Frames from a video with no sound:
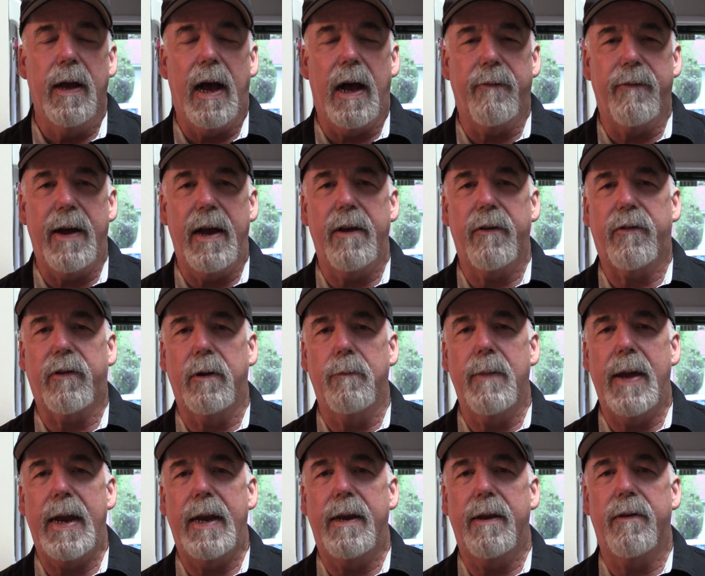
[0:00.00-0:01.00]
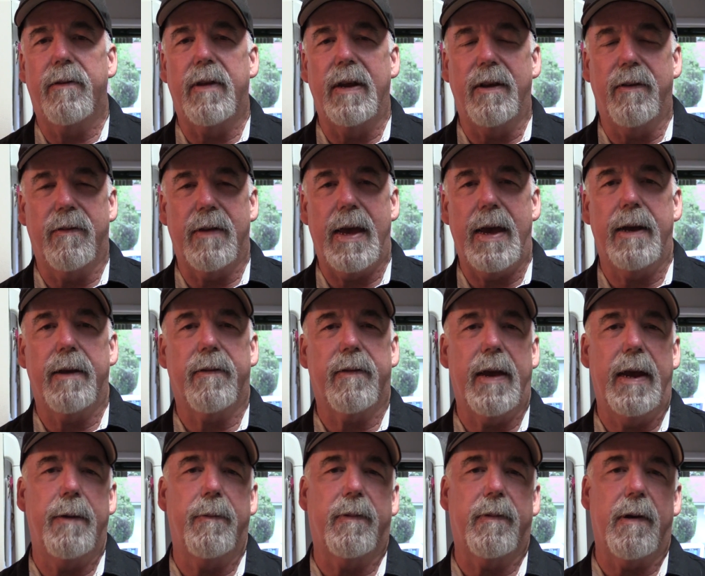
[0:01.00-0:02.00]
I've actually made this exact
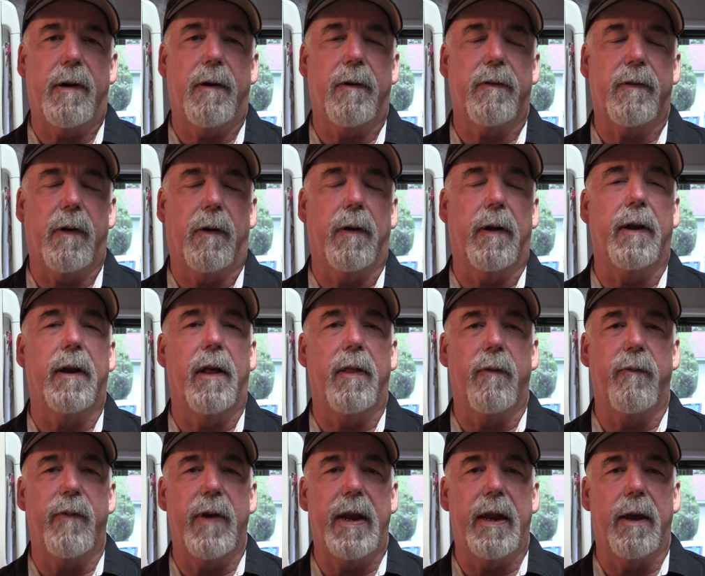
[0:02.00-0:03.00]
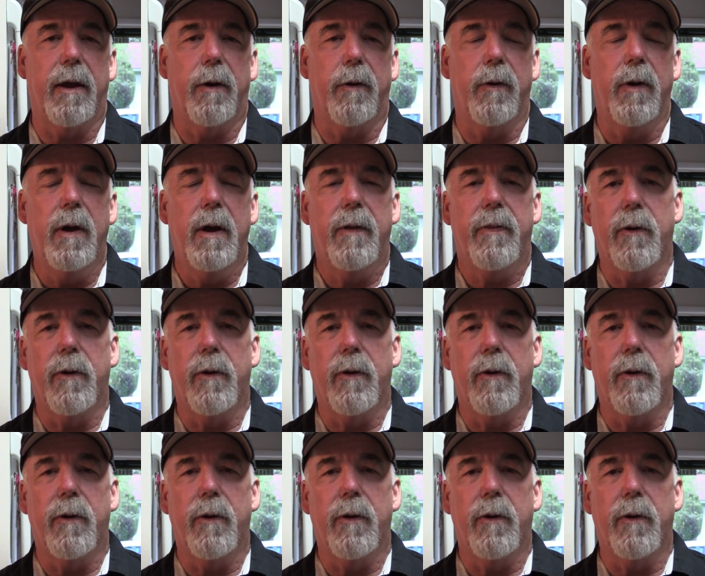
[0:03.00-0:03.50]
same sauce on another video.